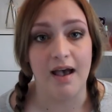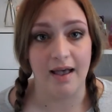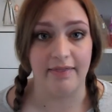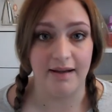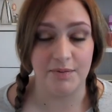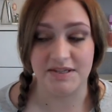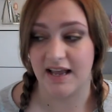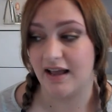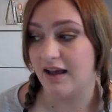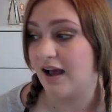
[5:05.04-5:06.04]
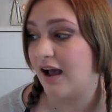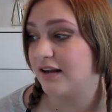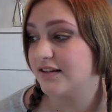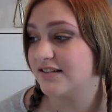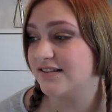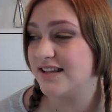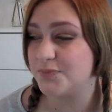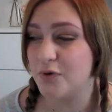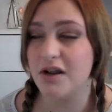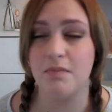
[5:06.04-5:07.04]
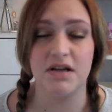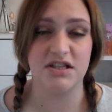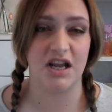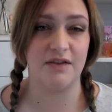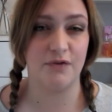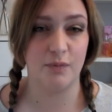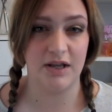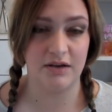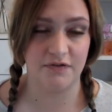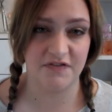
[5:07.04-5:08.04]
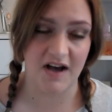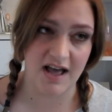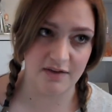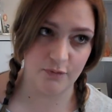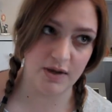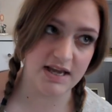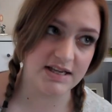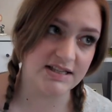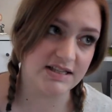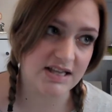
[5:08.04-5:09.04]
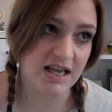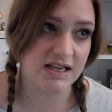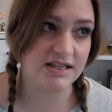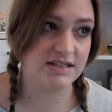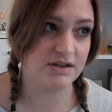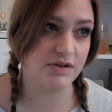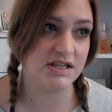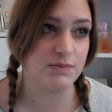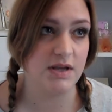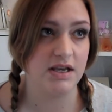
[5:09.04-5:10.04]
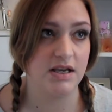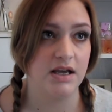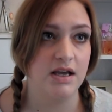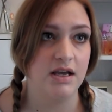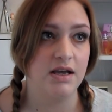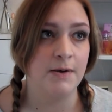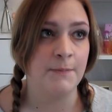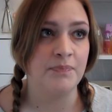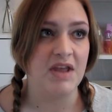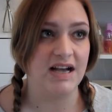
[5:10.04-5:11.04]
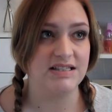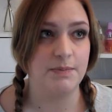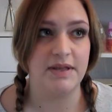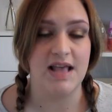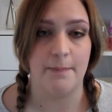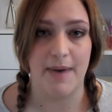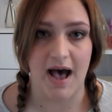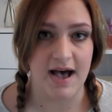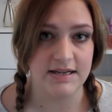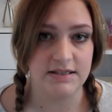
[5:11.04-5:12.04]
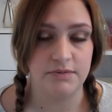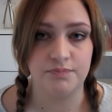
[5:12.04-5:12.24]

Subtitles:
And that was it. And that's pretty much it for week 5. Week 6, so this week hasn't been that bad.